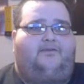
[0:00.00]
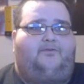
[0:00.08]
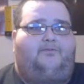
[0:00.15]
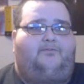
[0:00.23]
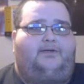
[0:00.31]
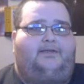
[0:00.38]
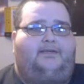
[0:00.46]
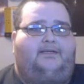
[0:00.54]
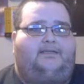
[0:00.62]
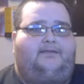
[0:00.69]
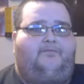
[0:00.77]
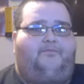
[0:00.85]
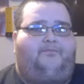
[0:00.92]
but
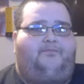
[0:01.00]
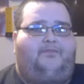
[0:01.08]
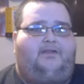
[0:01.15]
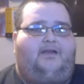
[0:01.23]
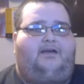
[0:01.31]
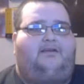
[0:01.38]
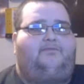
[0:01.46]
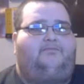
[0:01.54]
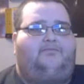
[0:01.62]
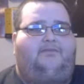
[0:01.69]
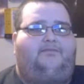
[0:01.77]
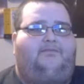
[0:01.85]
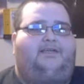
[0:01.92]
I'm
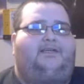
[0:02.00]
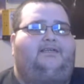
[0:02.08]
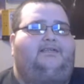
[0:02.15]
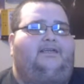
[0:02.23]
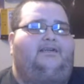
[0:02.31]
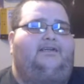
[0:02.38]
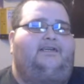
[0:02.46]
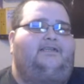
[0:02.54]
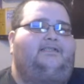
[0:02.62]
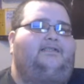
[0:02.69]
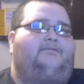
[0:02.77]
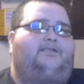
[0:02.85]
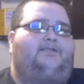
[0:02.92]
I'm getting there,
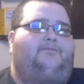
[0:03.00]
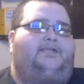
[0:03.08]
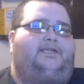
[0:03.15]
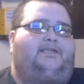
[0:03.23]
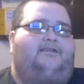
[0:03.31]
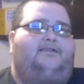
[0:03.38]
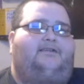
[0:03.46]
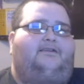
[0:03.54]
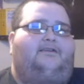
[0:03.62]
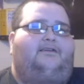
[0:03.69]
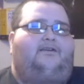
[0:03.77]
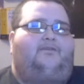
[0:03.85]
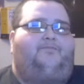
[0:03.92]
and I'm gonna be
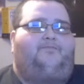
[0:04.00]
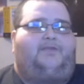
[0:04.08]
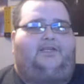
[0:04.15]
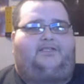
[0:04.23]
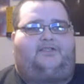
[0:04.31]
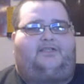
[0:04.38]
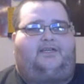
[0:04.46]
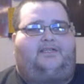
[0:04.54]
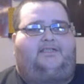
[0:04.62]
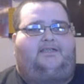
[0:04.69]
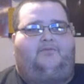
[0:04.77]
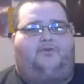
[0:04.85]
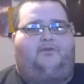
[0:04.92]

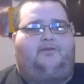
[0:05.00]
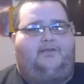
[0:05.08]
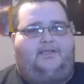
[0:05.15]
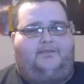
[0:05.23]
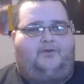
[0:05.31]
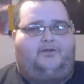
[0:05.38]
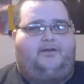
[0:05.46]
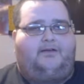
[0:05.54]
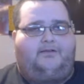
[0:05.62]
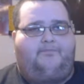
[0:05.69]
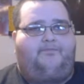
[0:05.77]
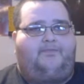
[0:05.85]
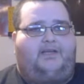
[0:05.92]
exercising more and more
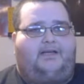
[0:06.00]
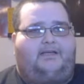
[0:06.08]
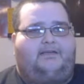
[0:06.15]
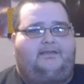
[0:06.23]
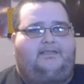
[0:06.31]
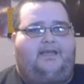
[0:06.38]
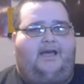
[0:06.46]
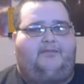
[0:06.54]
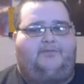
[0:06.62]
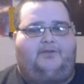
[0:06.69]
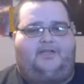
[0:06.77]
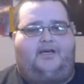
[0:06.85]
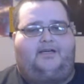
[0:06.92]
as time
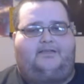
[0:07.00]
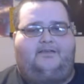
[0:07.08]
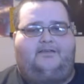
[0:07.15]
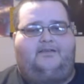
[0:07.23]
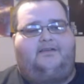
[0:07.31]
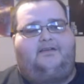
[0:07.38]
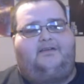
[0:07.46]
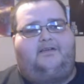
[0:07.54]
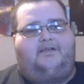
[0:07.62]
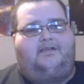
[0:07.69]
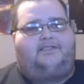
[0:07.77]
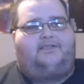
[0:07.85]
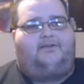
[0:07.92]
goes on.
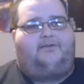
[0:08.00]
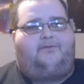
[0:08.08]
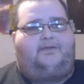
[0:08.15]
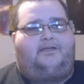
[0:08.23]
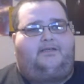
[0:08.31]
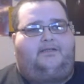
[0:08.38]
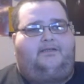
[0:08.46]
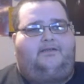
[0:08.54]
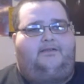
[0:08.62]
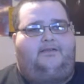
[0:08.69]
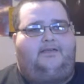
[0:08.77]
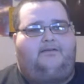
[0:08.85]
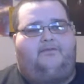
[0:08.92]
So, uh,
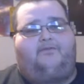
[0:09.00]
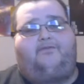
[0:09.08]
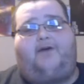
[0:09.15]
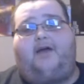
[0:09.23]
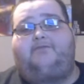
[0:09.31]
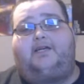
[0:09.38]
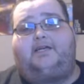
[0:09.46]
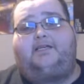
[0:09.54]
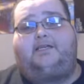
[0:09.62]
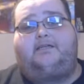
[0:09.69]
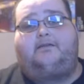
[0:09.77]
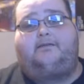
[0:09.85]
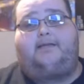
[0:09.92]
yeah,
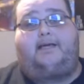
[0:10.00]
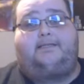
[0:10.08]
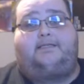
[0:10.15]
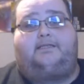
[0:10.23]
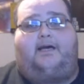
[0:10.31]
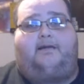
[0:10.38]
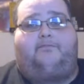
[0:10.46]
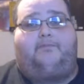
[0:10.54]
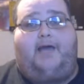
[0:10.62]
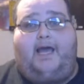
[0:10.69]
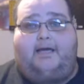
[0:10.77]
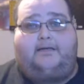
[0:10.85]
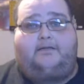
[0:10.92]
590, that's not
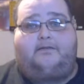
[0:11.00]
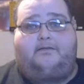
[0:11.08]
bad.